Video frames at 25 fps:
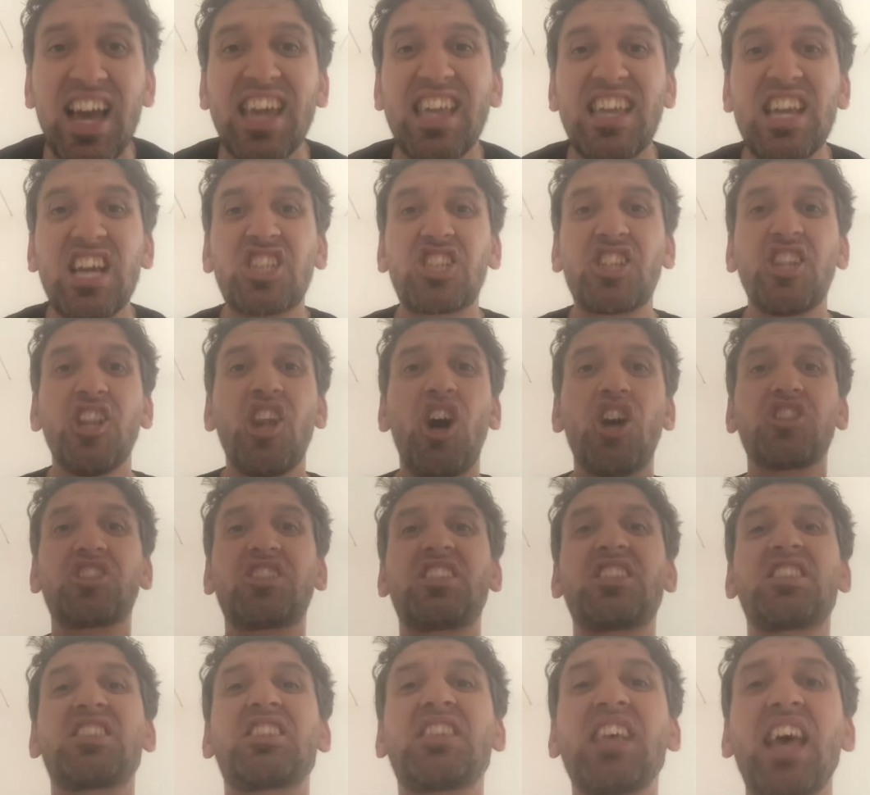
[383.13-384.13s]
He has
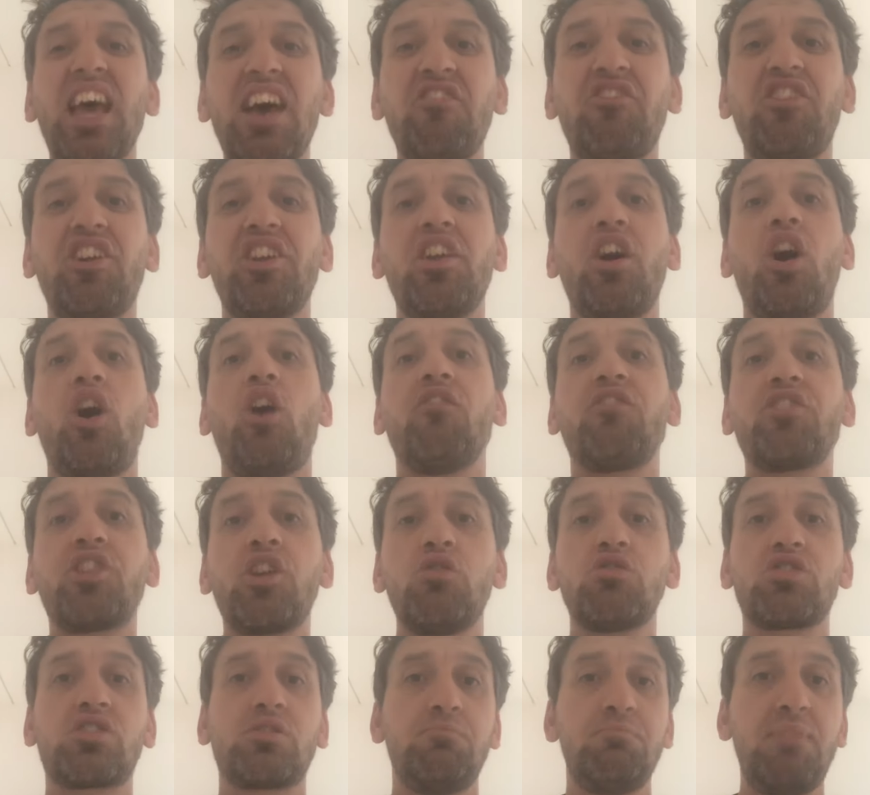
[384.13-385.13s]
lost seven of
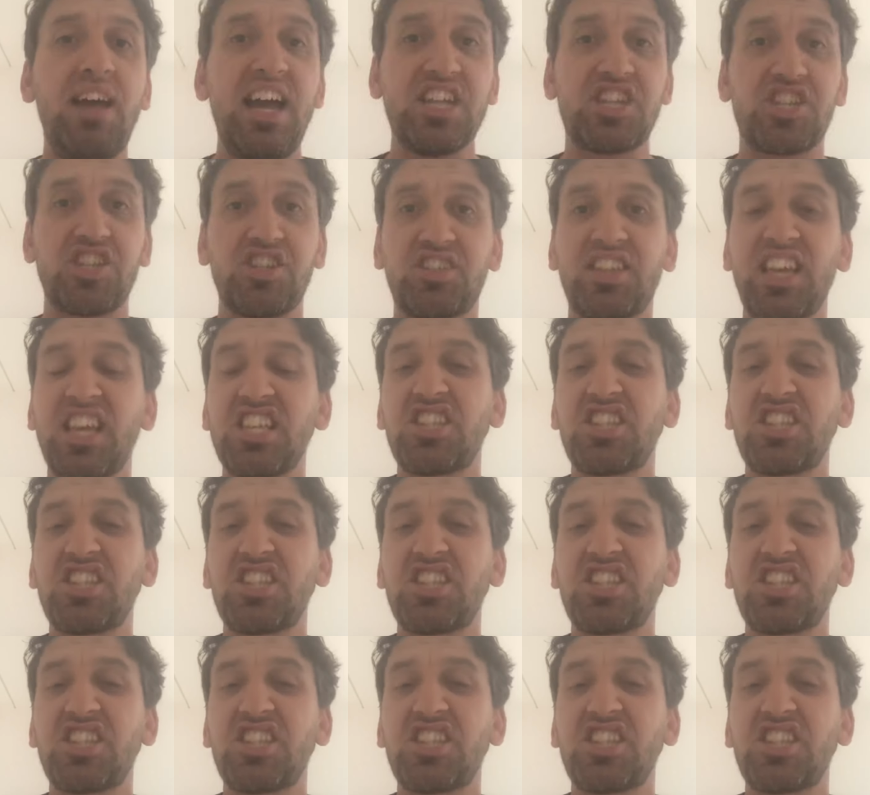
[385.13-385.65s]
those matches.